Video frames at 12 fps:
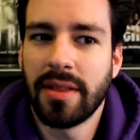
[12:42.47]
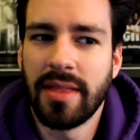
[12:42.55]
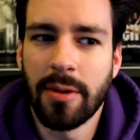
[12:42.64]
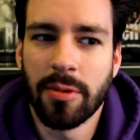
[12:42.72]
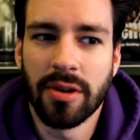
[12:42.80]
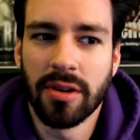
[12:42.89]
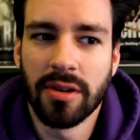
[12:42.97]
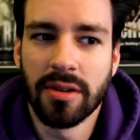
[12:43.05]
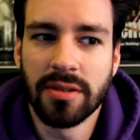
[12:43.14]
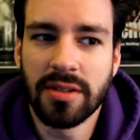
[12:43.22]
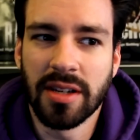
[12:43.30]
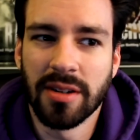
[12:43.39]
They
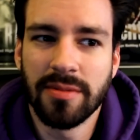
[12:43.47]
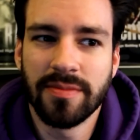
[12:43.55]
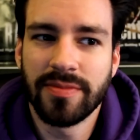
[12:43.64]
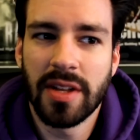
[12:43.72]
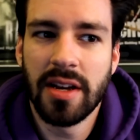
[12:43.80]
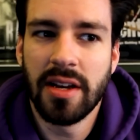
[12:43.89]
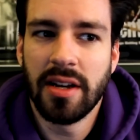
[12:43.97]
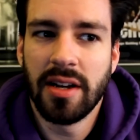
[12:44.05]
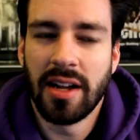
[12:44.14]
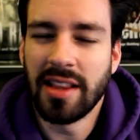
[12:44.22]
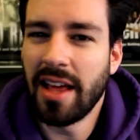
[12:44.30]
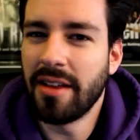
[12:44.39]
were, you know,
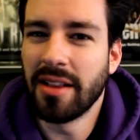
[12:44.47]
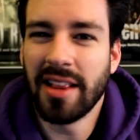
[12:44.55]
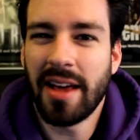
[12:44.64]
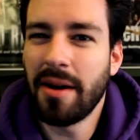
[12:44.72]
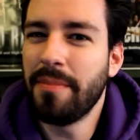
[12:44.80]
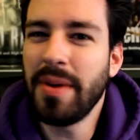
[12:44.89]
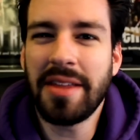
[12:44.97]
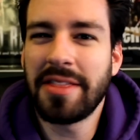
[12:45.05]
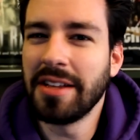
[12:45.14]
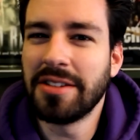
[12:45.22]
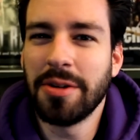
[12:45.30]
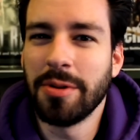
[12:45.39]
a lot, a lot, a big
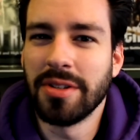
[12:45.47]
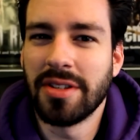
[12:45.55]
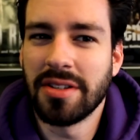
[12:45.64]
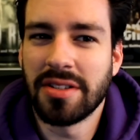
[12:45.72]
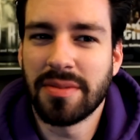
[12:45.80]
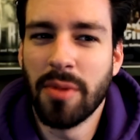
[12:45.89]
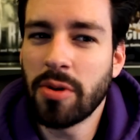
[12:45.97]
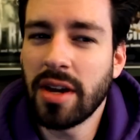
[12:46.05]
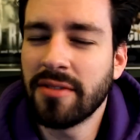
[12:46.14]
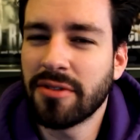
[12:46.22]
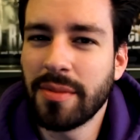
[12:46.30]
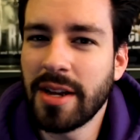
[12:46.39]
thing too is, is
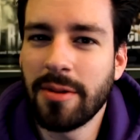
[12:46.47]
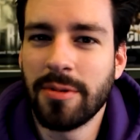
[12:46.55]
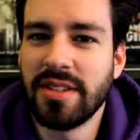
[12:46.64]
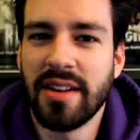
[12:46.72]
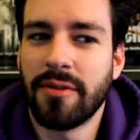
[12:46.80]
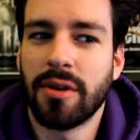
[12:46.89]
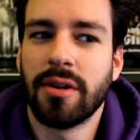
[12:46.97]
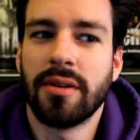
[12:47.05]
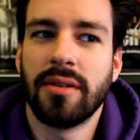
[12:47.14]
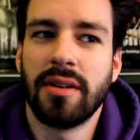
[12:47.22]
smoking for me was never,